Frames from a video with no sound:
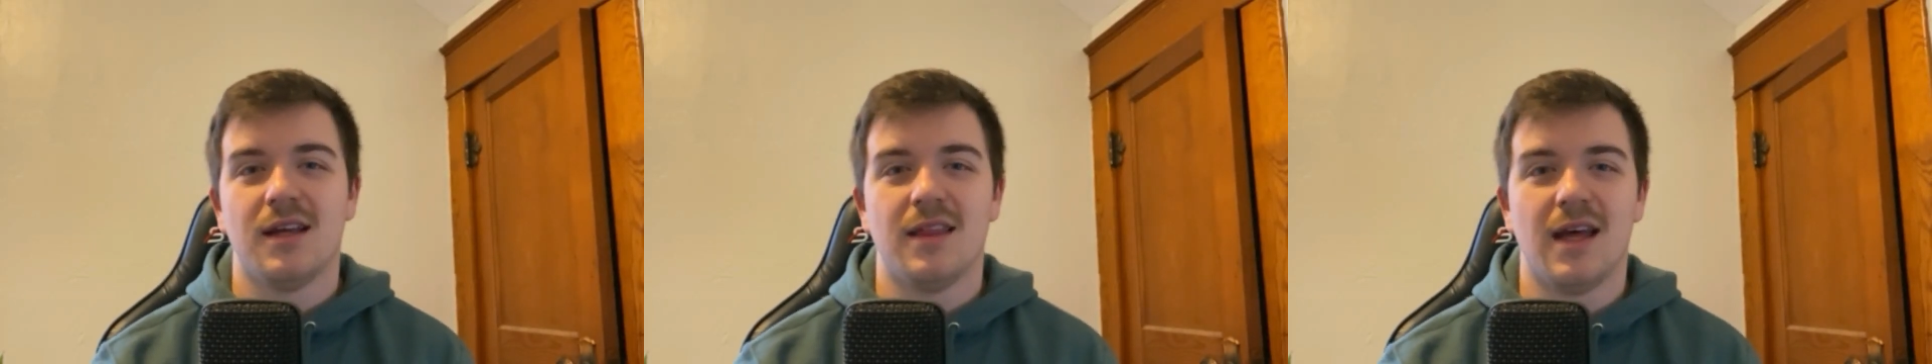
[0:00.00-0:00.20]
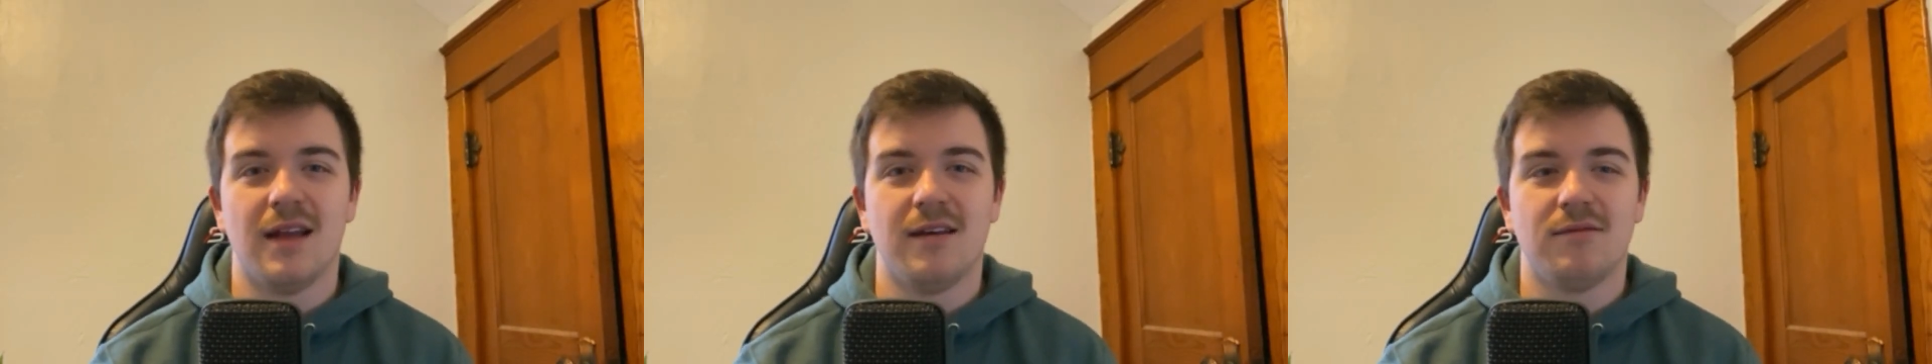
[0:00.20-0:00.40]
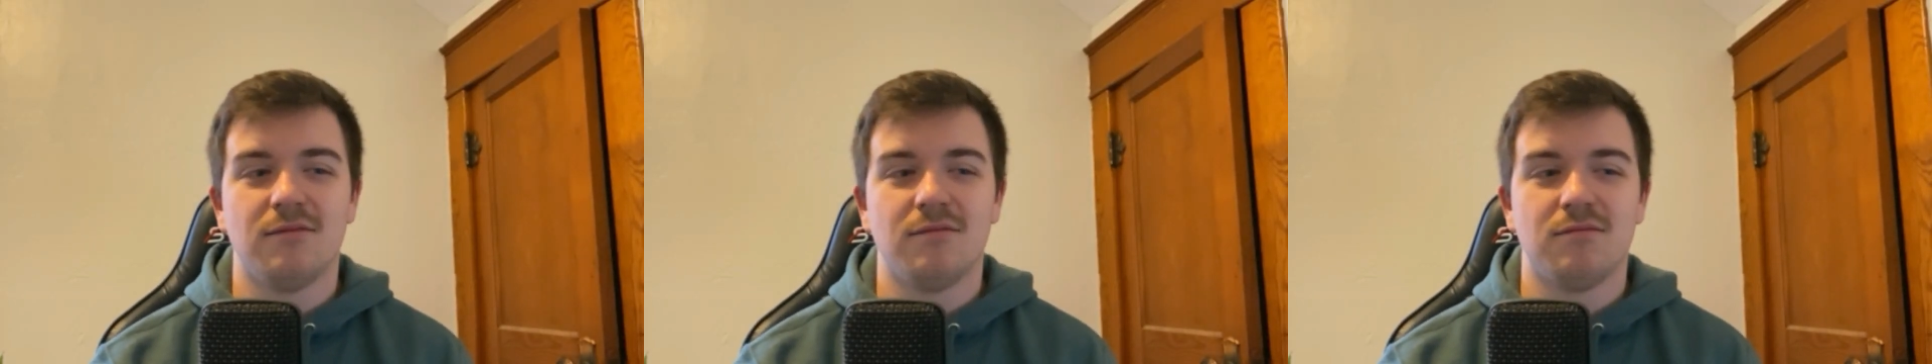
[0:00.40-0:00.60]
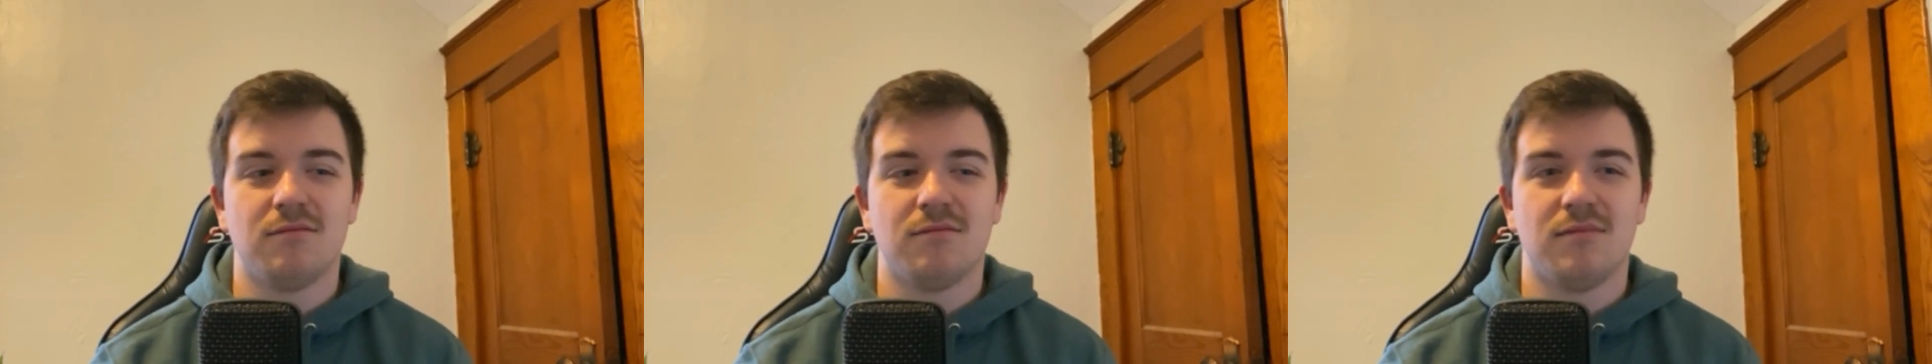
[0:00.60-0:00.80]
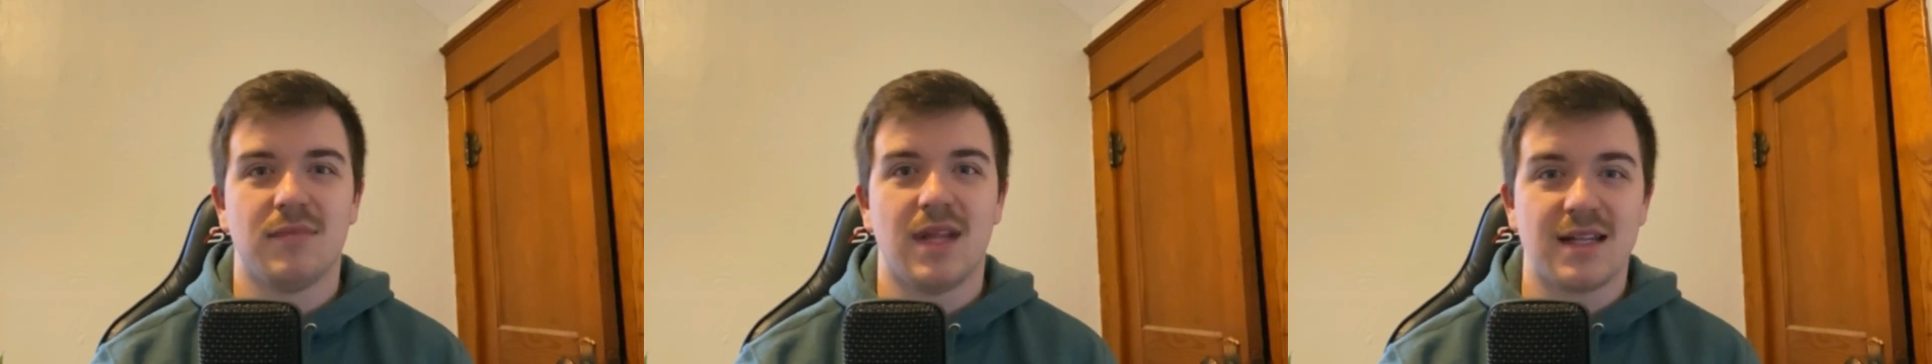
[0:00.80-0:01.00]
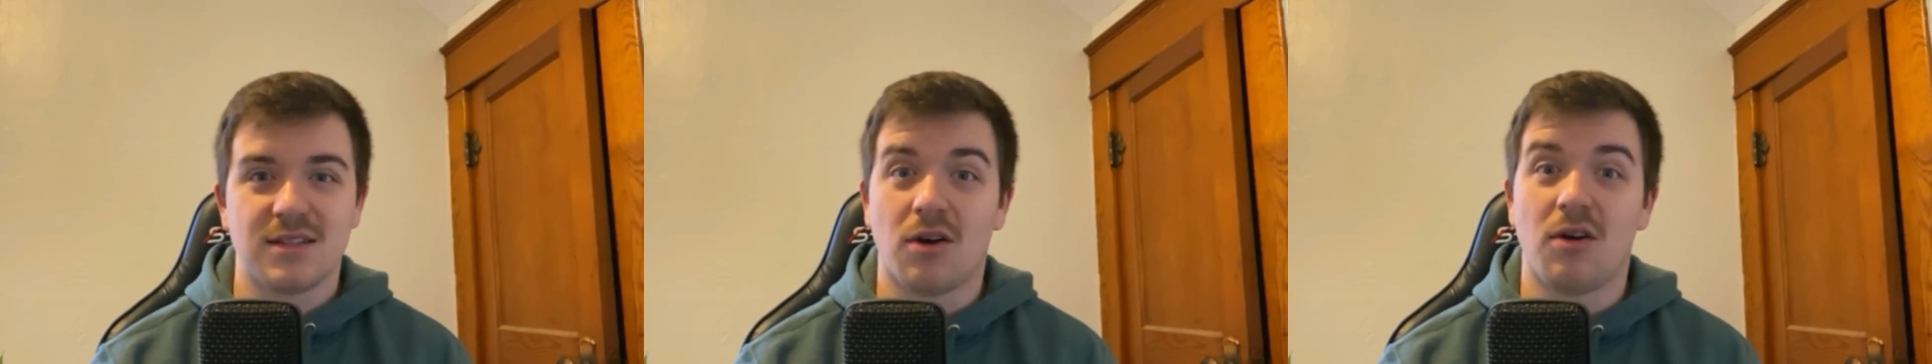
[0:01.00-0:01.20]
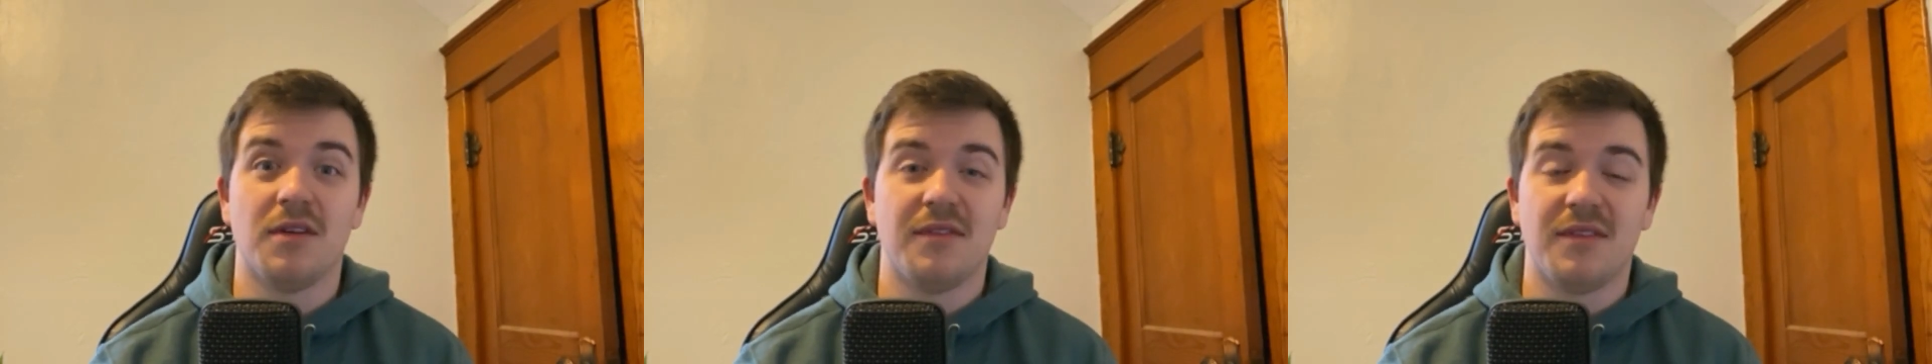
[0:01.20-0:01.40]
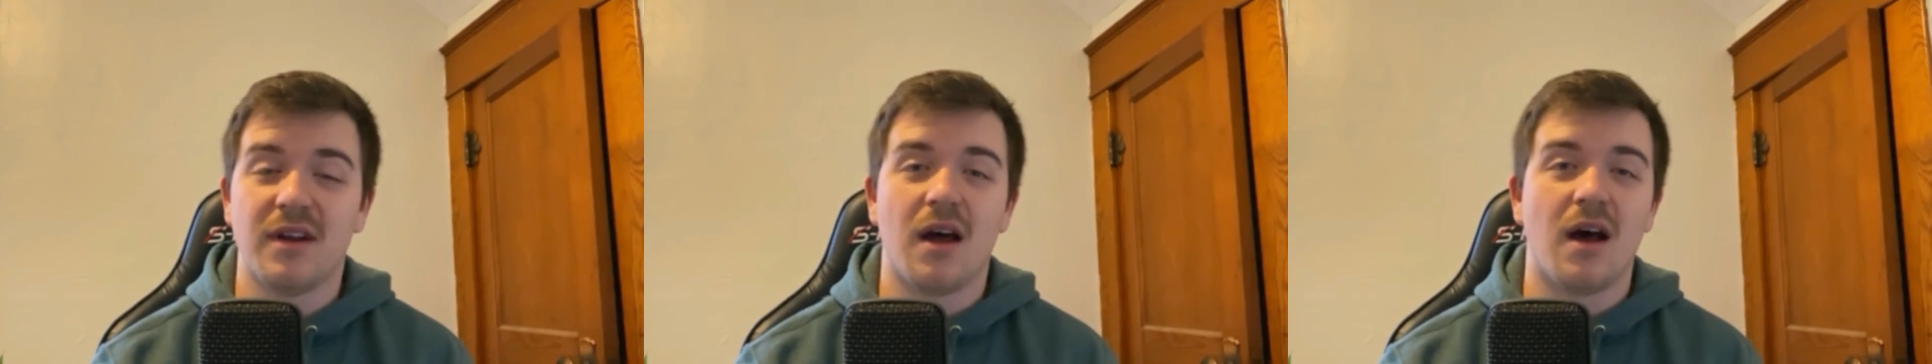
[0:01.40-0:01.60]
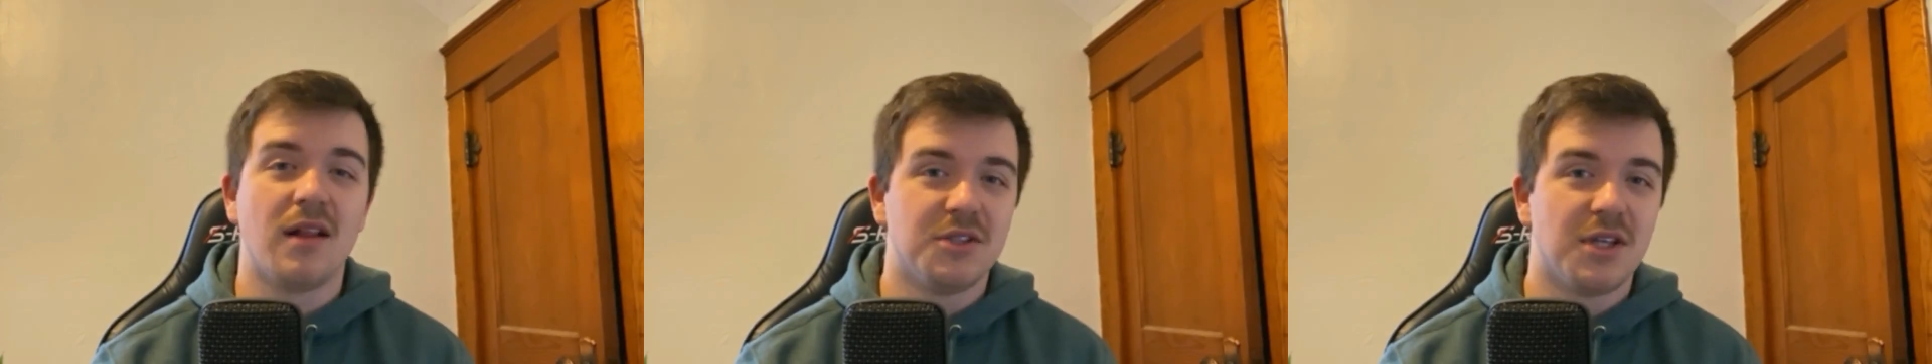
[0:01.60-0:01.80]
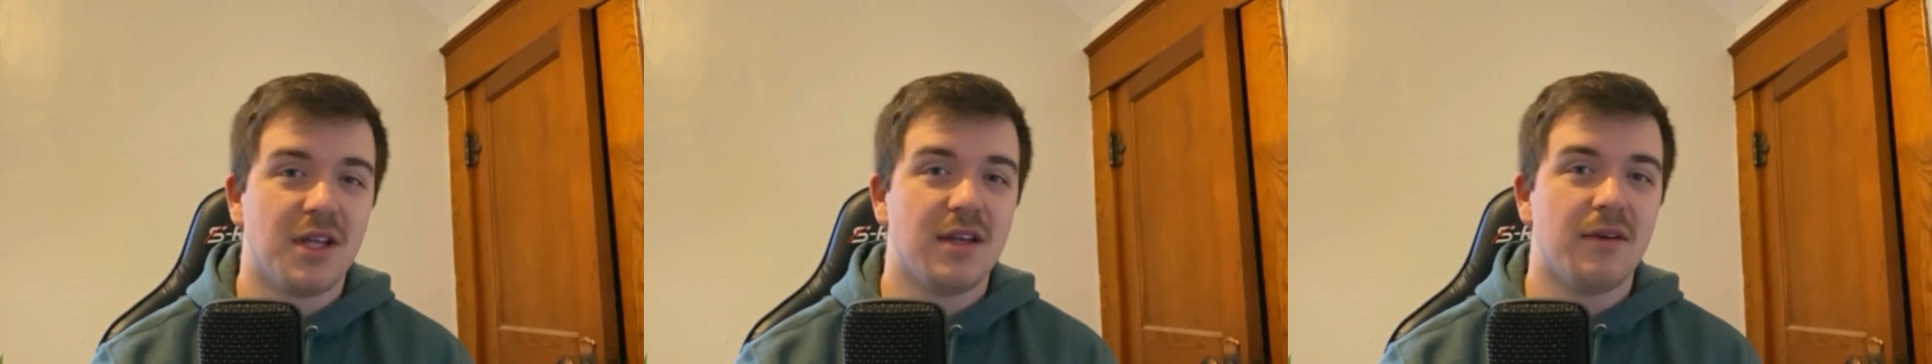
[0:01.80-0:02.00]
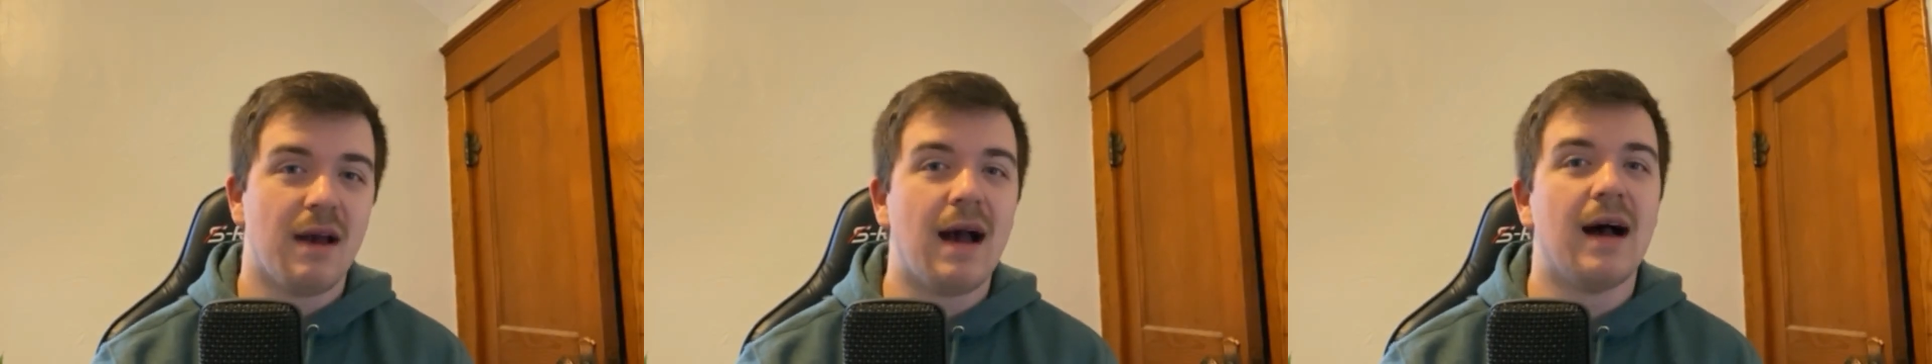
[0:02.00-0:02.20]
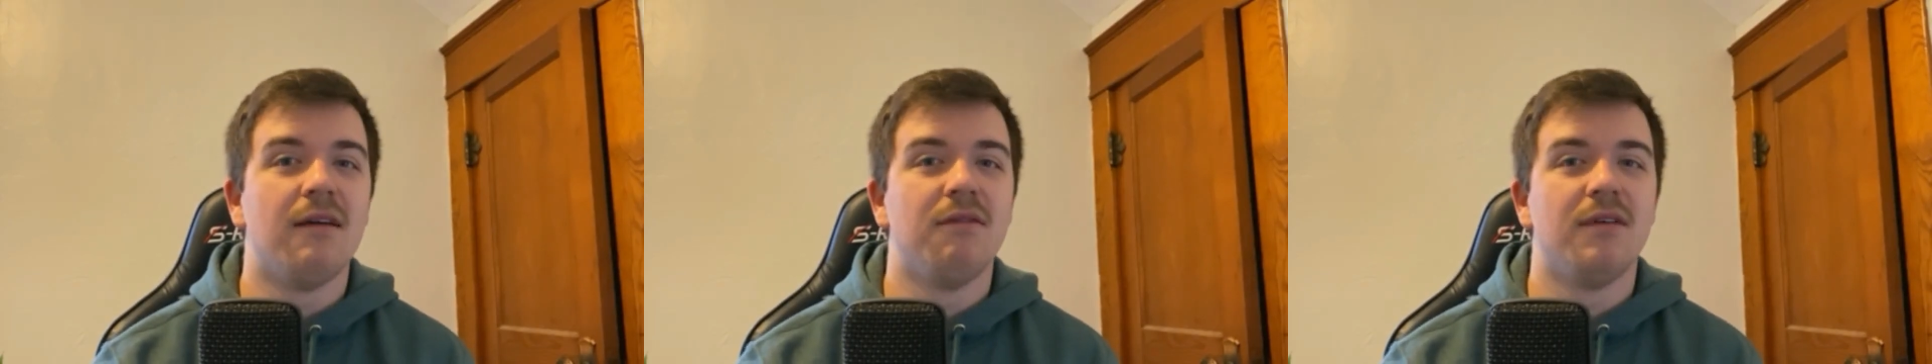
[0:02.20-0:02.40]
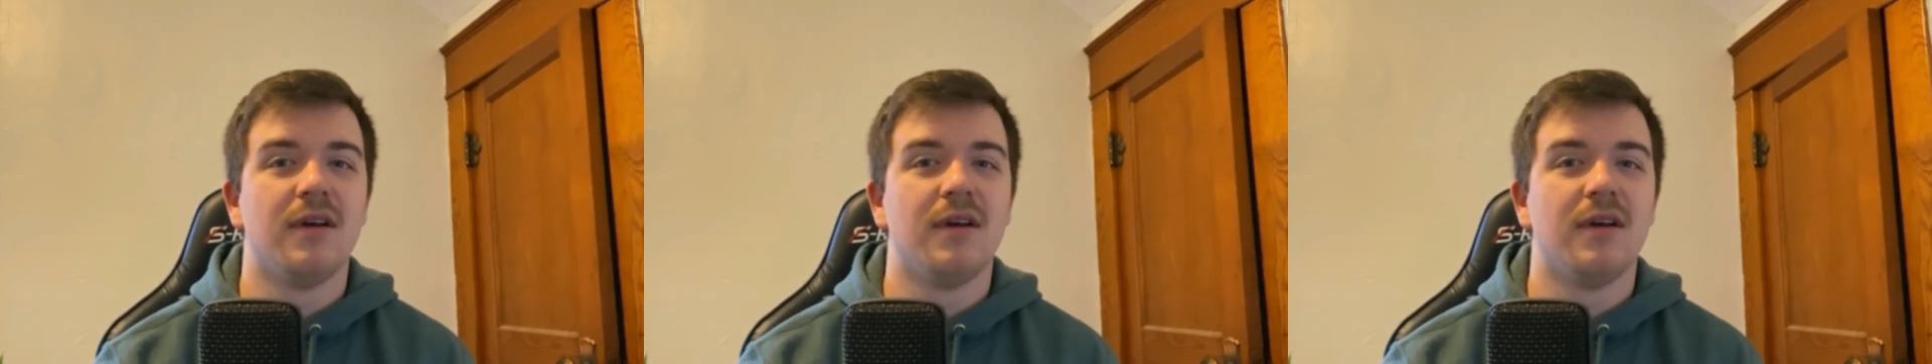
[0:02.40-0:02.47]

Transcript: that that's all of the knowledge that you have